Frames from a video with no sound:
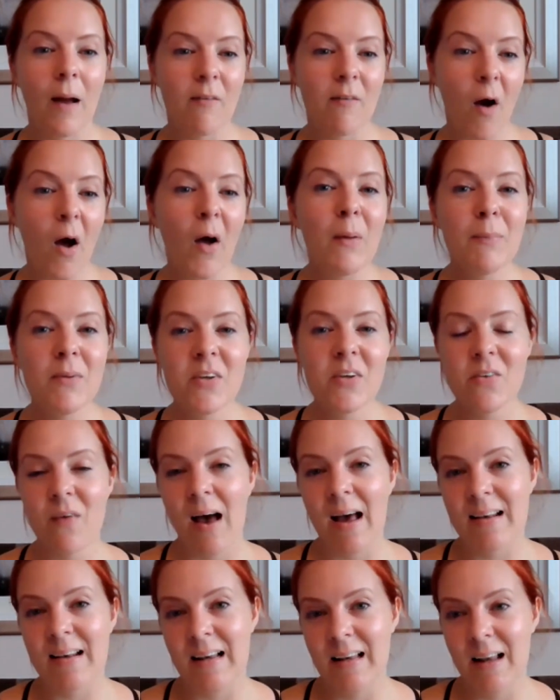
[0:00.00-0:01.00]
I've hoped
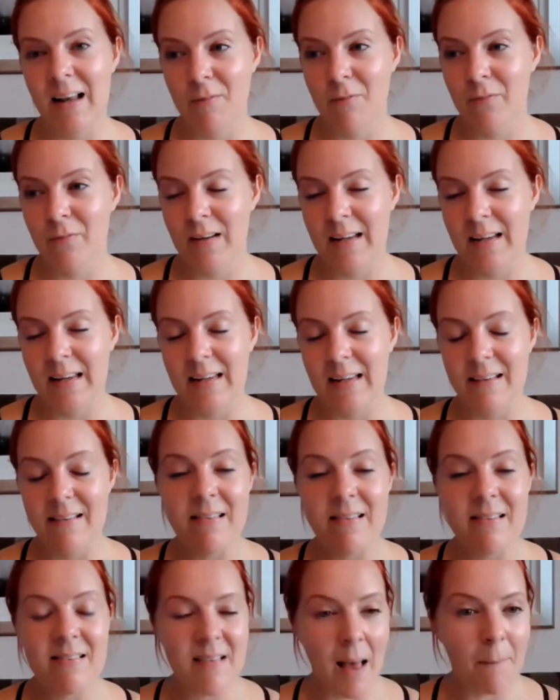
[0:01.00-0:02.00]
you've had a lovely
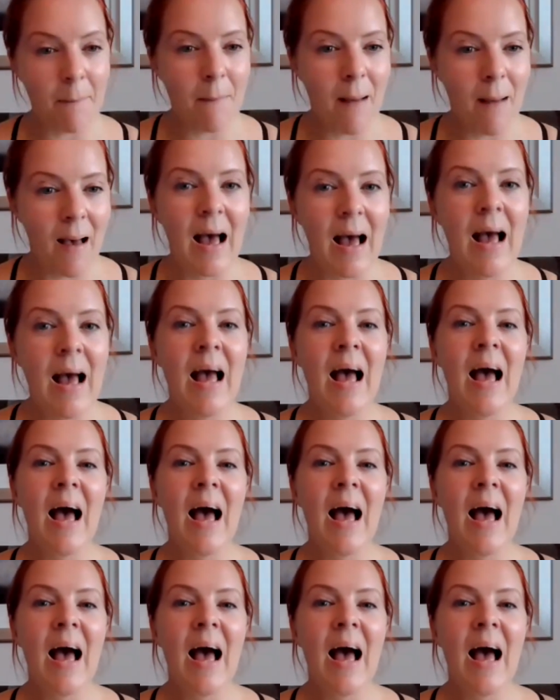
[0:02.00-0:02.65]
summer.